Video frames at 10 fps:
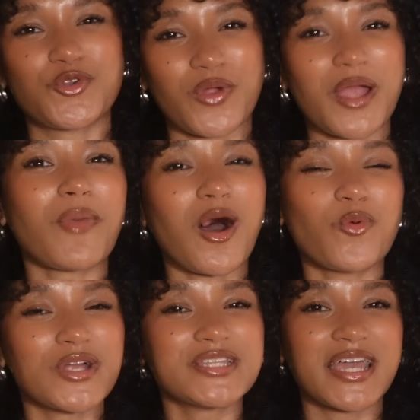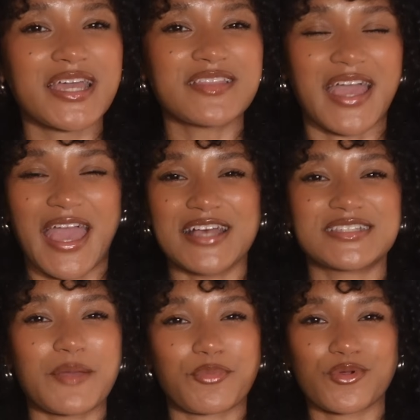grandma one day that has
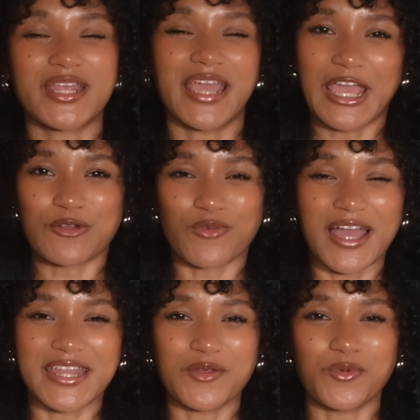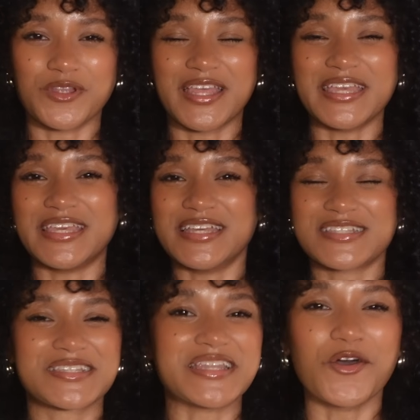that pretty handwriting where they get
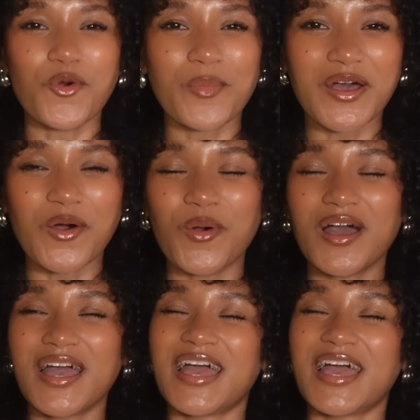snail mail